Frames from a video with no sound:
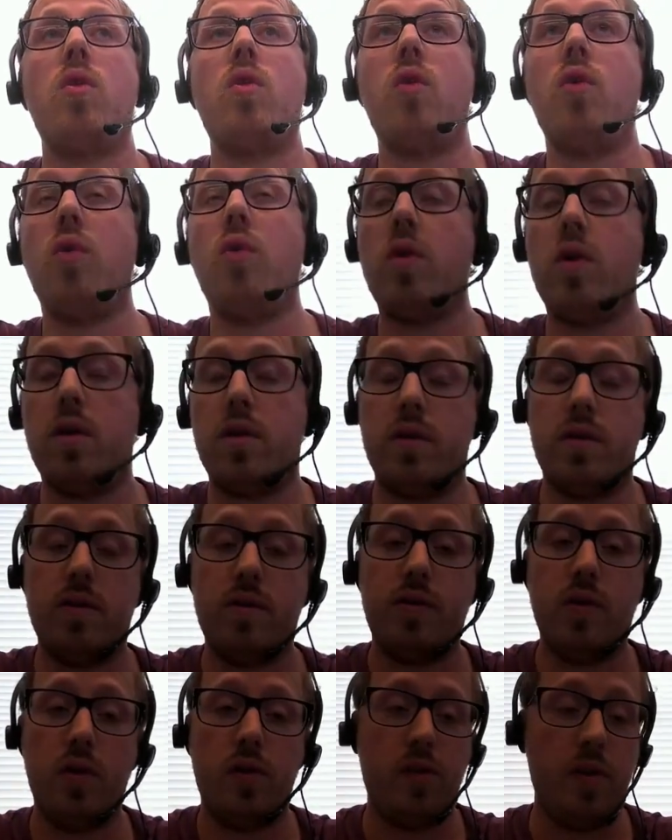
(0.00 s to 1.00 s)
core
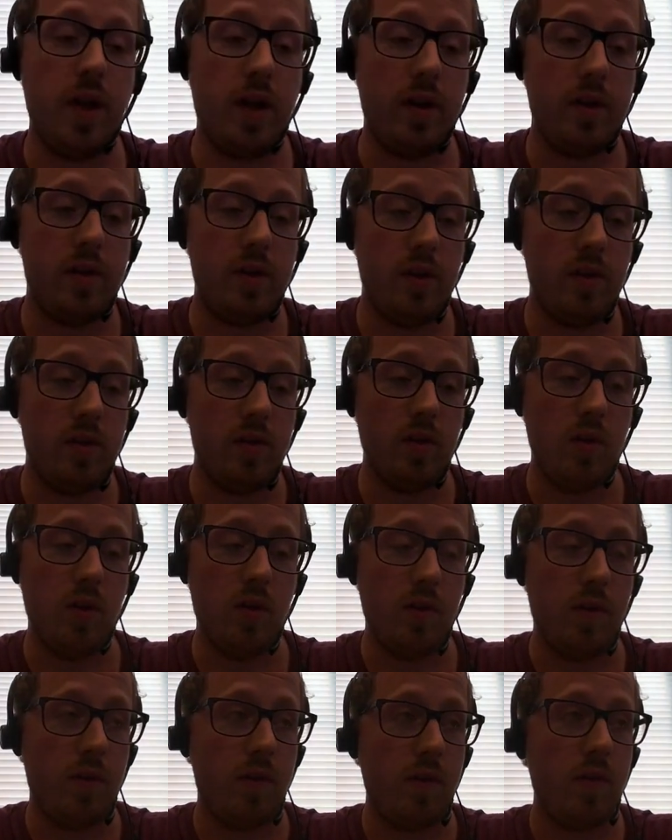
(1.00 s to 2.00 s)
functionalities
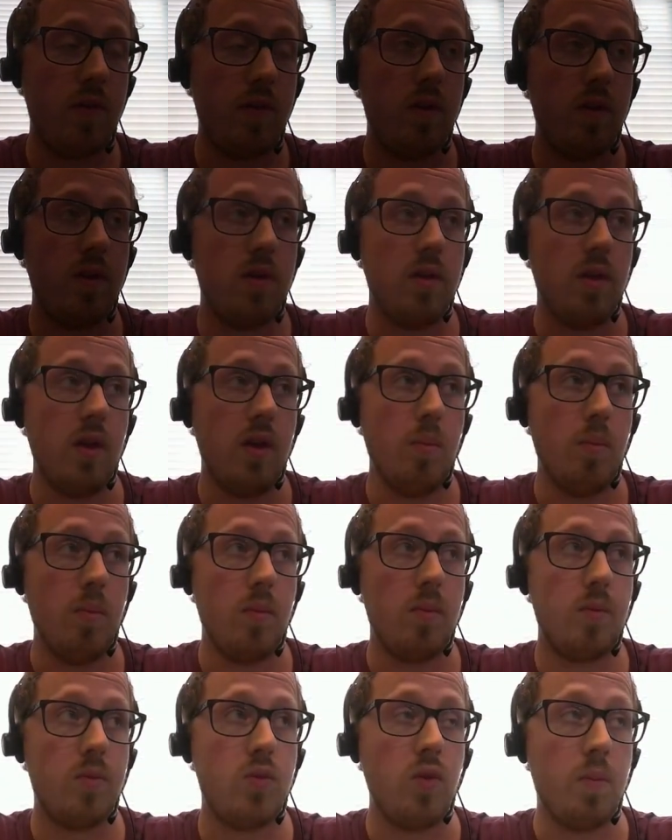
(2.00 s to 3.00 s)
of
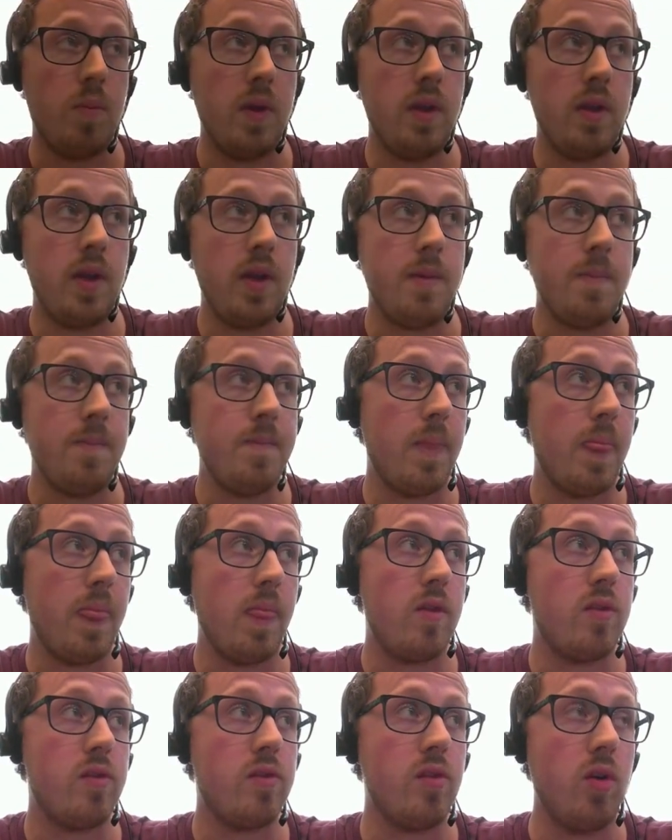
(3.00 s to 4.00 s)
WeedPedia.
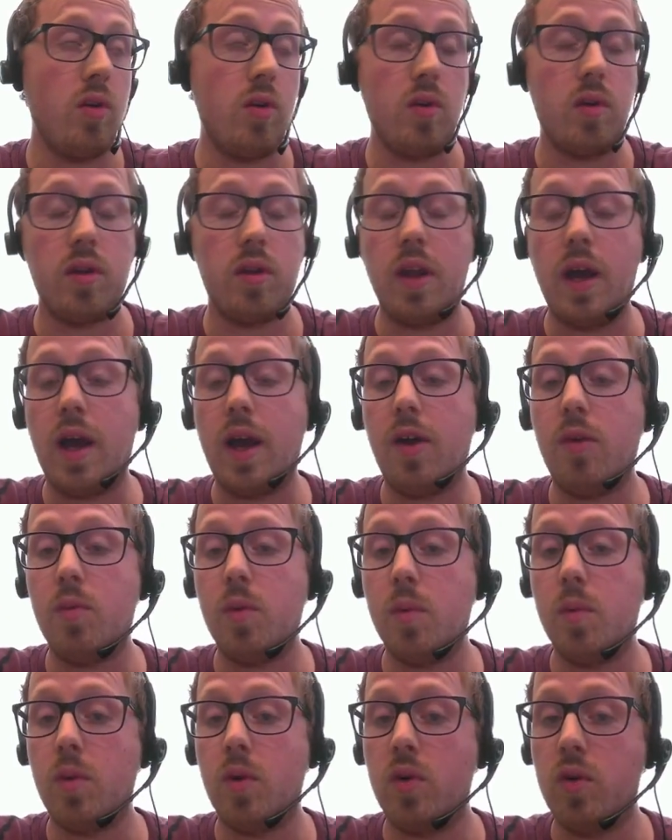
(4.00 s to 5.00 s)
So now
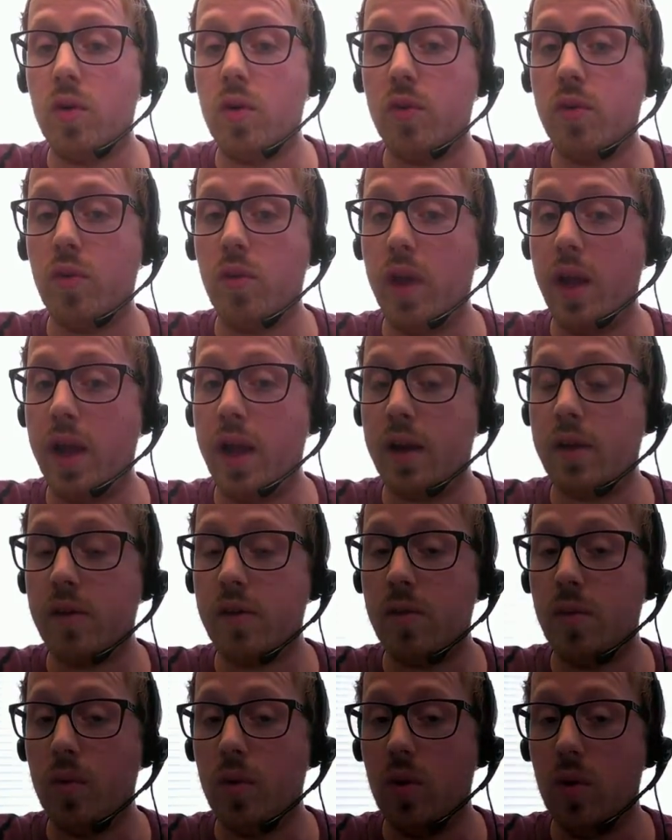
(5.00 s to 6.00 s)
we will go to the
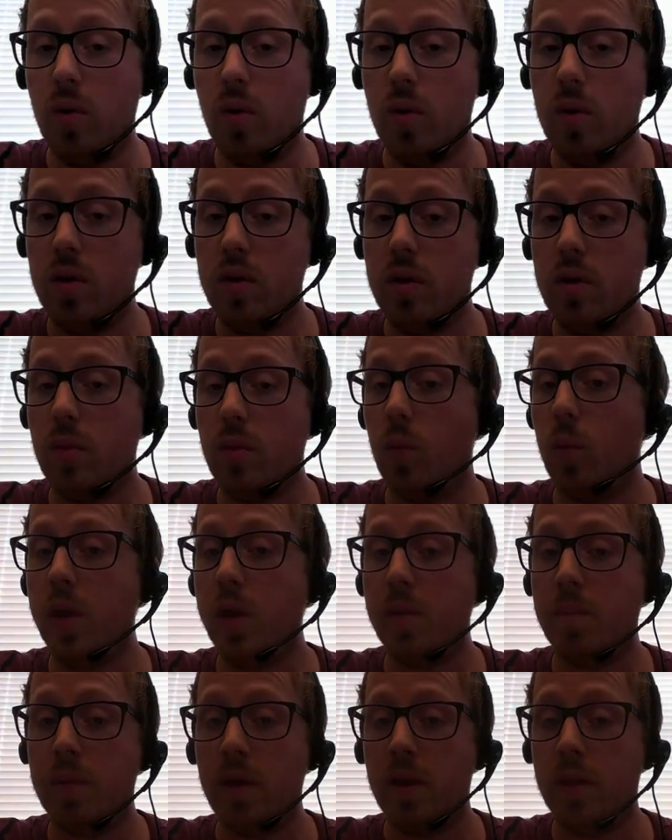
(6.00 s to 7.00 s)
actual
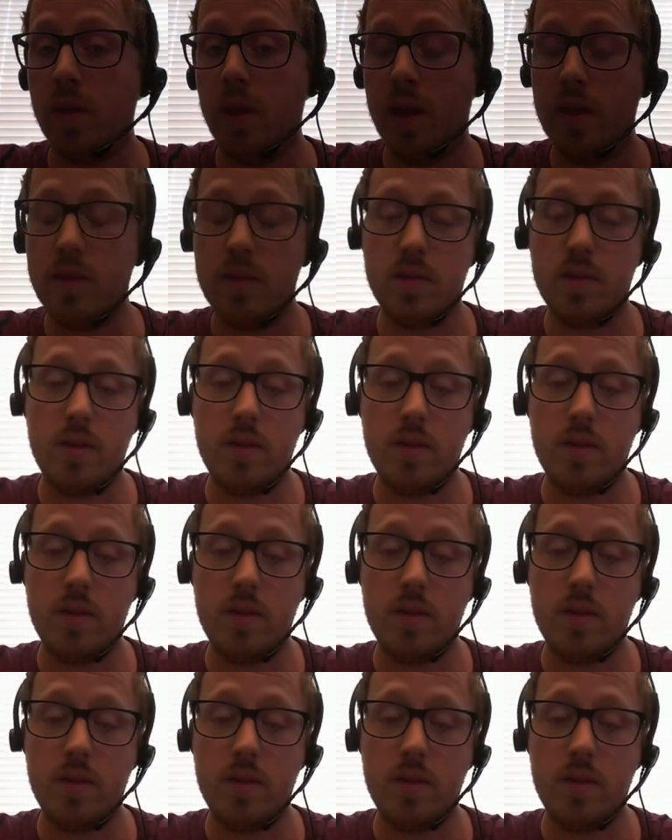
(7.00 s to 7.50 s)
WeedPedia,